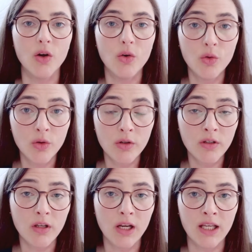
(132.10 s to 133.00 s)

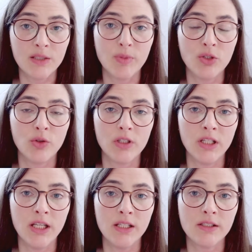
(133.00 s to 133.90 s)
Or last but not
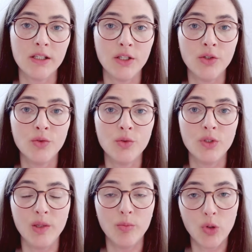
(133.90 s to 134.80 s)
least, you
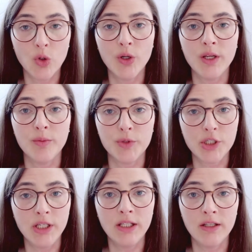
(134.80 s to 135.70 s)
deploy a
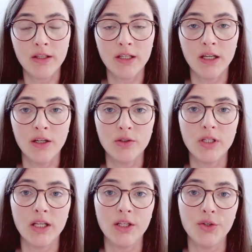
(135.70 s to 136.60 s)
machine in the
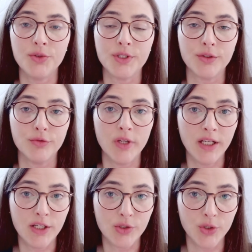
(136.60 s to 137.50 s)
cloud and use a
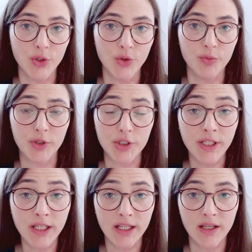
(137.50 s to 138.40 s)
ready-to-go
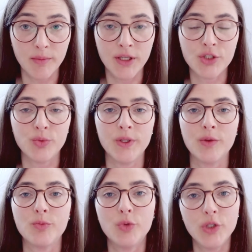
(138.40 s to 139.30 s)
machine image
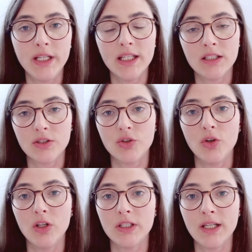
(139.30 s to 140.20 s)
with
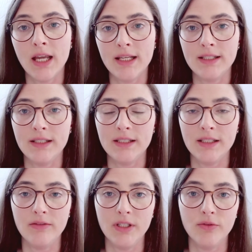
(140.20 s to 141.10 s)
pre-installed Nice
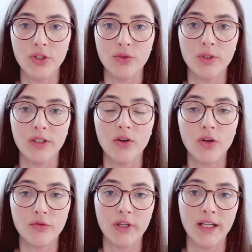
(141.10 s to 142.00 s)
DCV viewer
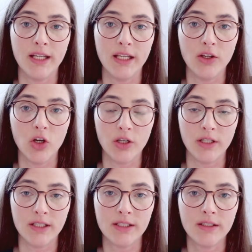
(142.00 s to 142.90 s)
already on
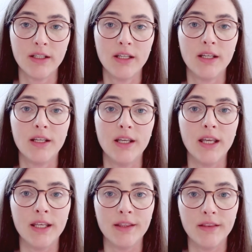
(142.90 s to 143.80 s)
it.
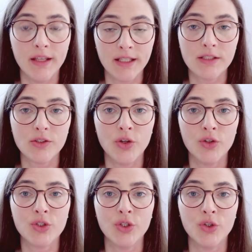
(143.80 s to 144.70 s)
And that's
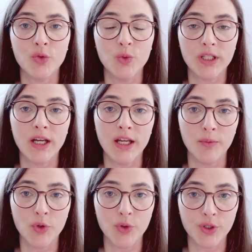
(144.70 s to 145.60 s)
also what
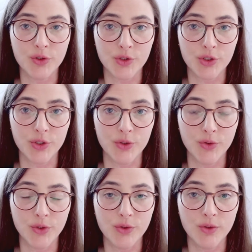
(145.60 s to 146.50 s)
I'm going to show
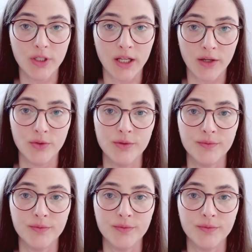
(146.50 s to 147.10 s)
you now.